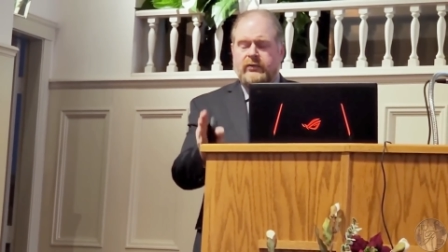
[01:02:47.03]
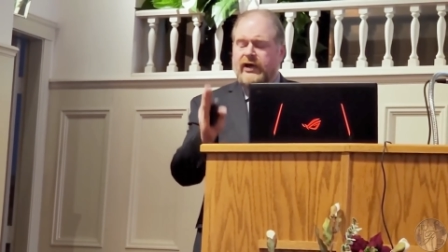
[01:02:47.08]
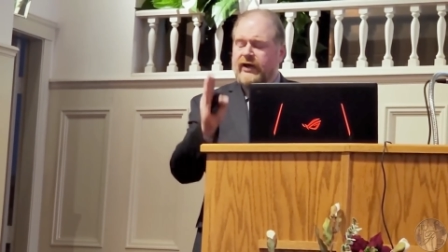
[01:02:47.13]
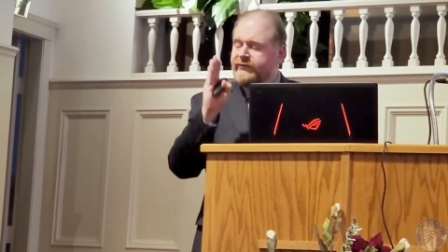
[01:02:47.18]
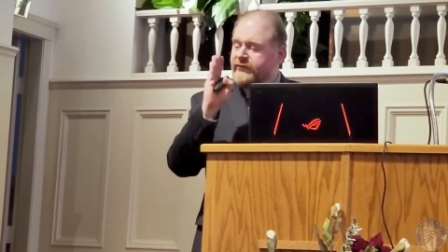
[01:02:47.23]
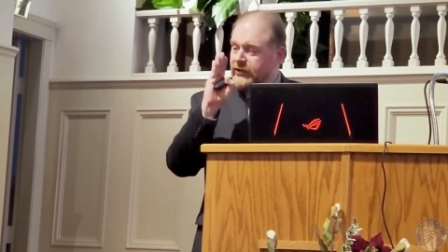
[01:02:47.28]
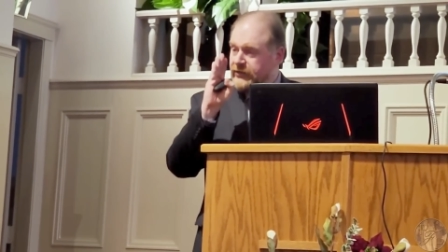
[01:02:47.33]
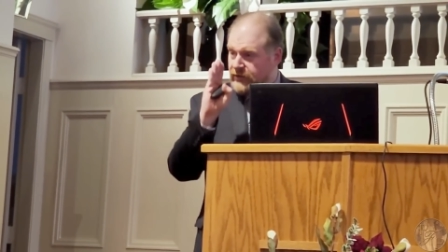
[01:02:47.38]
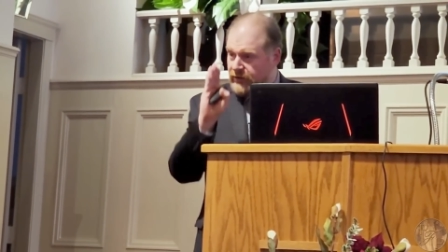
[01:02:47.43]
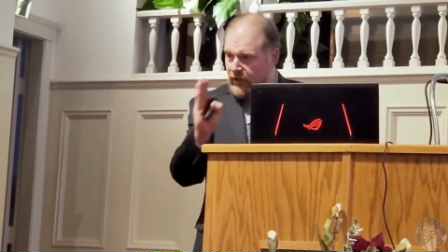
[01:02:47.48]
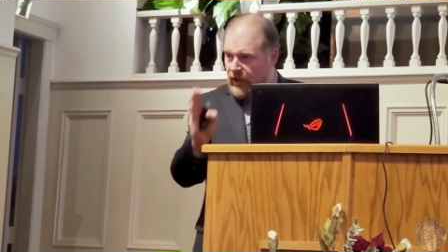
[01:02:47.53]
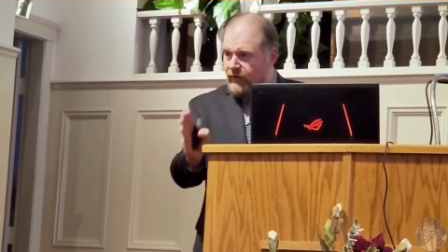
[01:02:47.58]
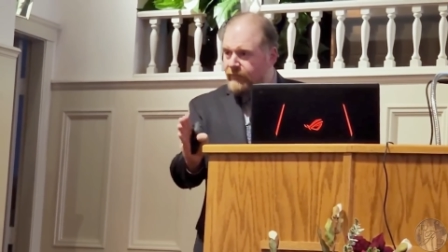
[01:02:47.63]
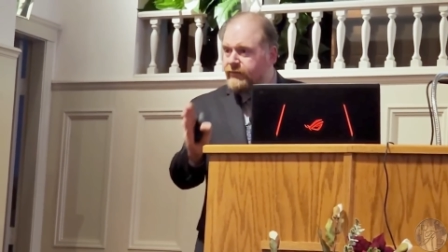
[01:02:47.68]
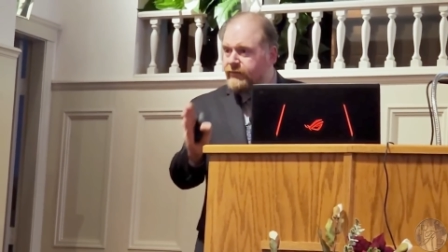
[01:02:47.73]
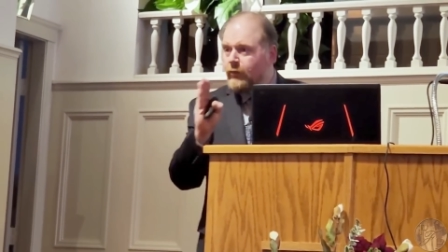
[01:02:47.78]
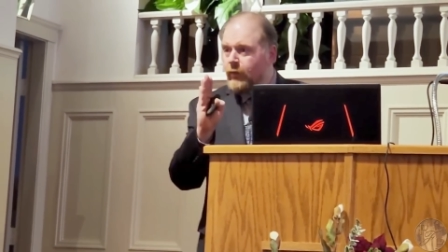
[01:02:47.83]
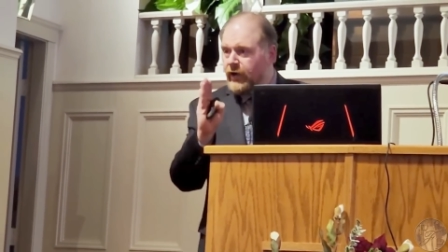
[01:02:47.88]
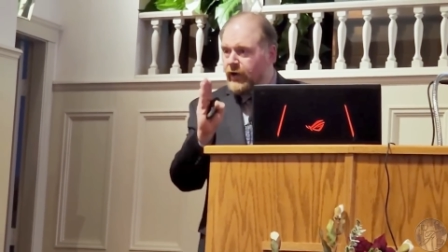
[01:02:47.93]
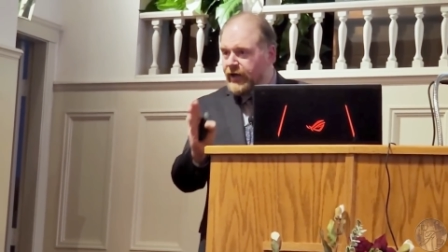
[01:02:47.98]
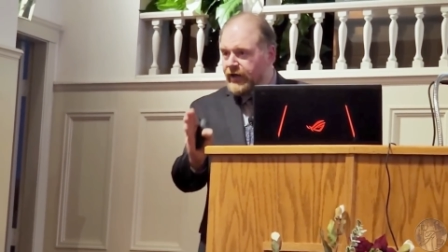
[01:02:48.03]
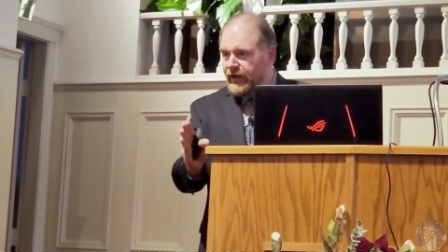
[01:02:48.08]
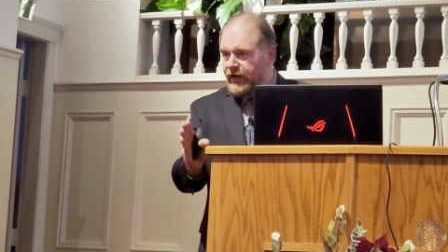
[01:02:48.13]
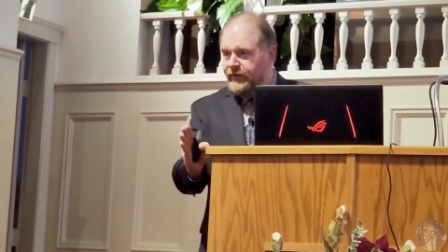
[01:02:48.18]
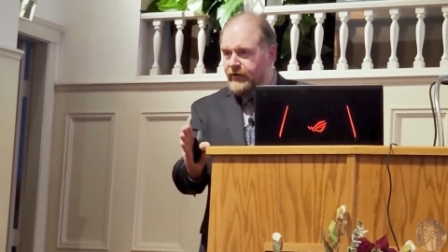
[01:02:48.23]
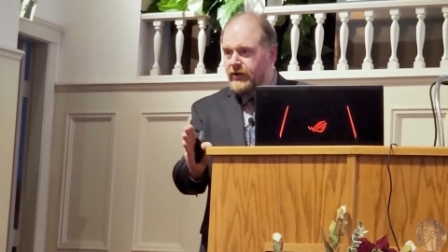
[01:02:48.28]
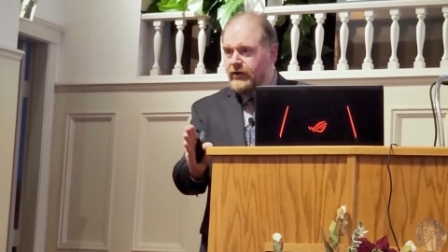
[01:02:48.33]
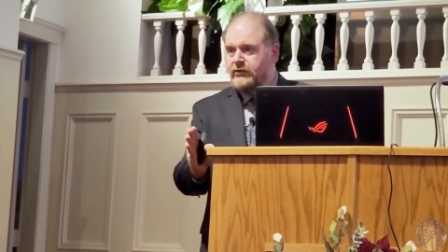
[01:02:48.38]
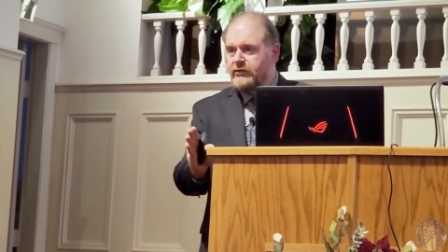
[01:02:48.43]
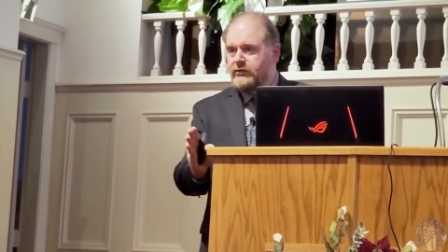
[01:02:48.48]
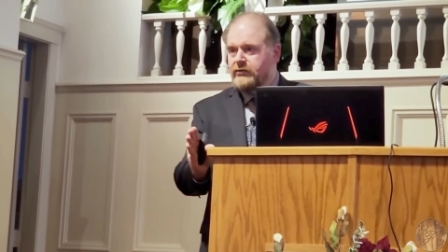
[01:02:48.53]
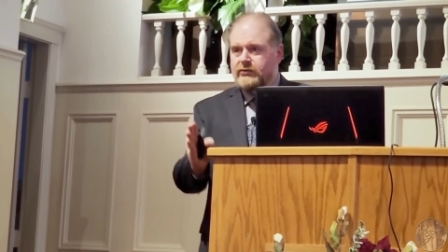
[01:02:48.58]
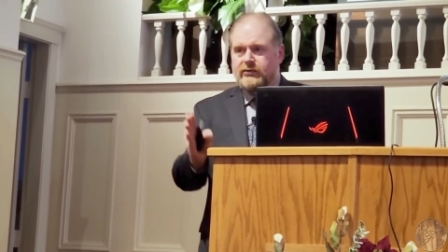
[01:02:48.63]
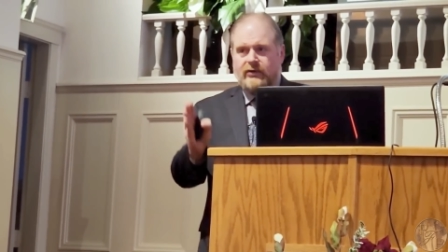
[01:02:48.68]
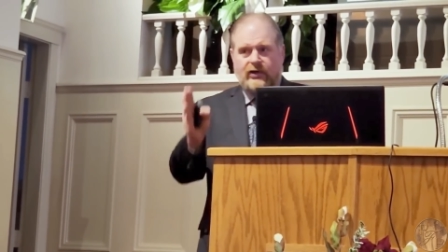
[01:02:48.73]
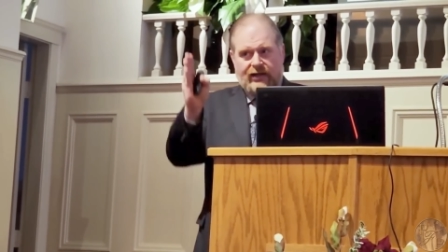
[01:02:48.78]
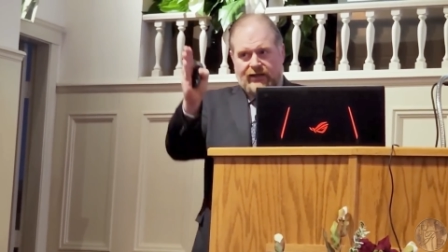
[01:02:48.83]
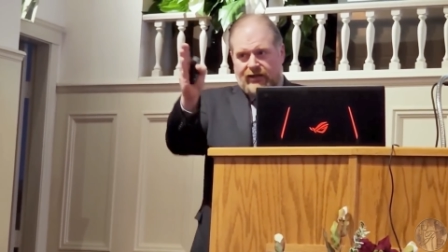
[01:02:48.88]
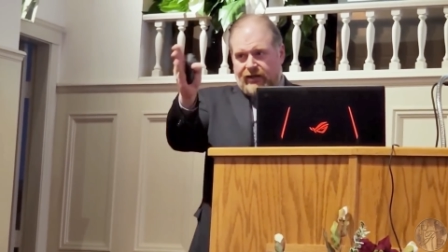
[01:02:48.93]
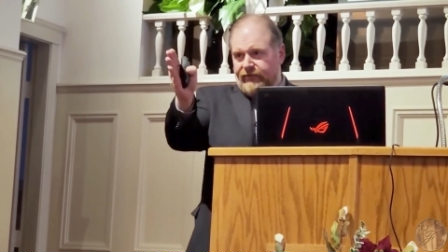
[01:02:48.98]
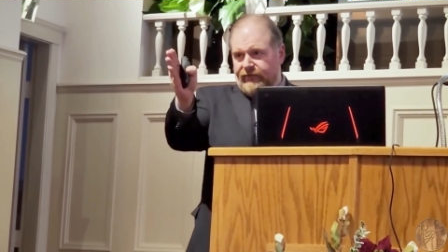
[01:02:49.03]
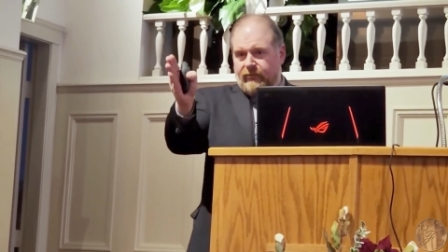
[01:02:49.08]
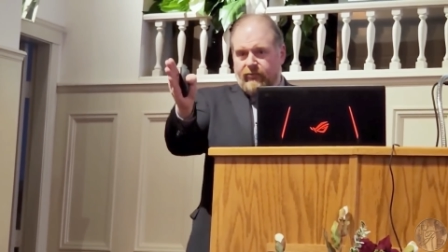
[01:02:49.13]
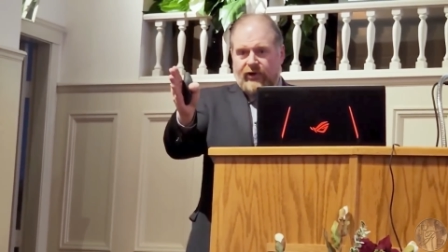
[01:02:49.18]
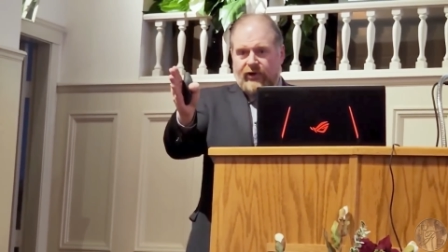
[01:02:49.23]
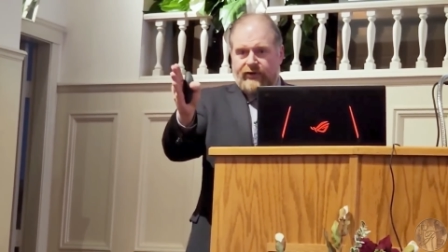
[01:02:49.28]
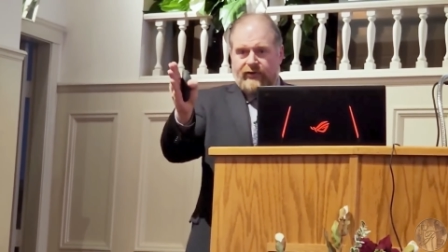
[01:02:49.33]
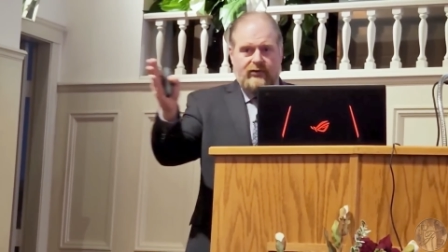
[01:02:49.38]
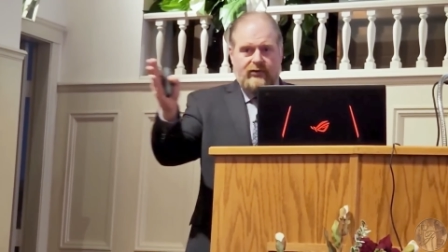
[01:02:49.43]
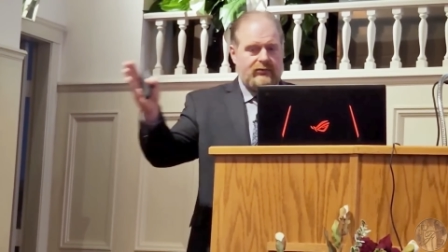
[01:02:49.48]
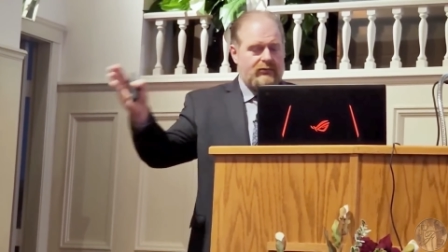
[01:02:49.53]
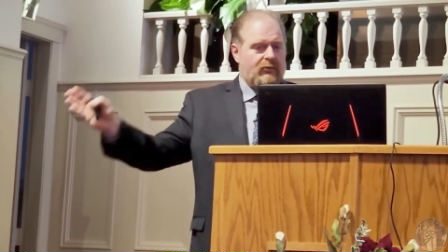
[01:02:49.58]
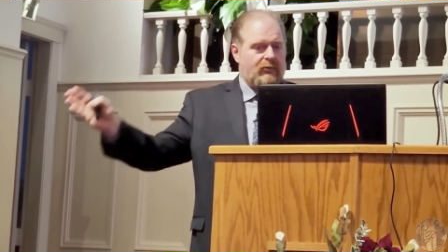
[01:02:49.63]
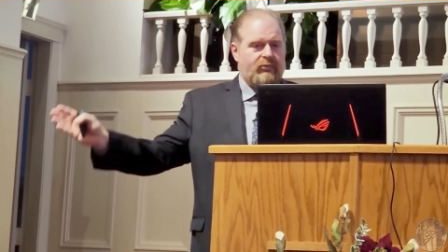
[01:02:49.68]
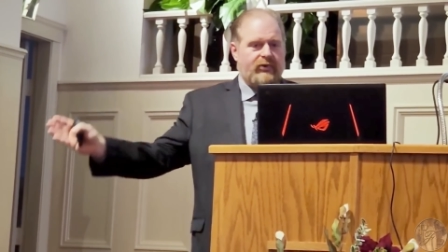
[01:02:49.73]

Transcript: We have to love one another. I love the brother.